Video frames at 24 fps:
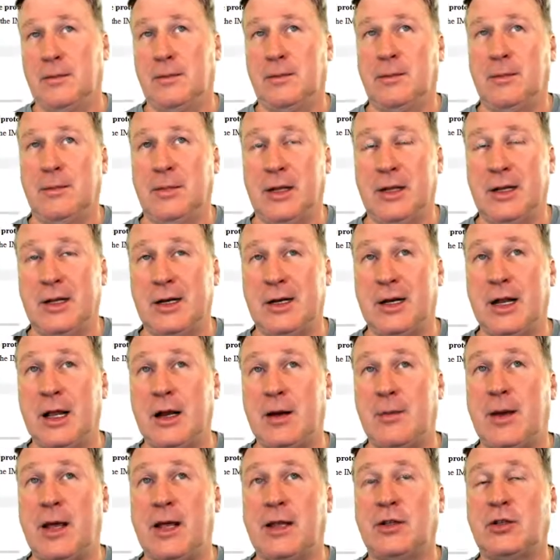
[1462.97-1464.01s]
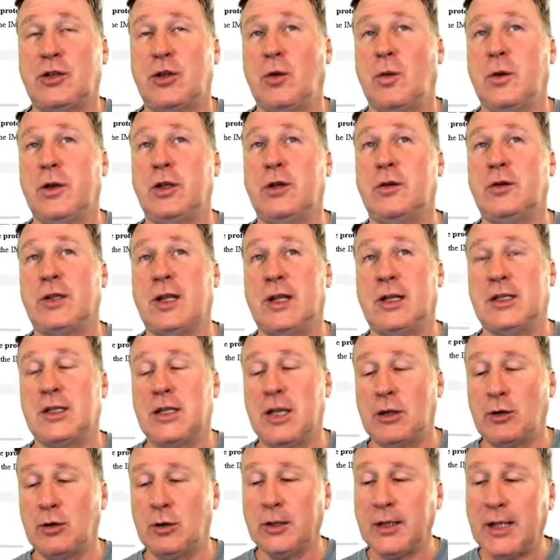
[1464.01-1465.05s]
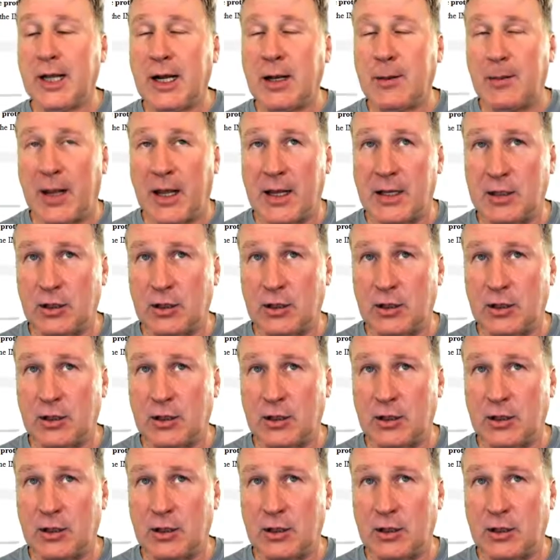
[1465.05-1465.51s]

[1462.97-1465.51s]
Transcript: in a database. So we use a central database,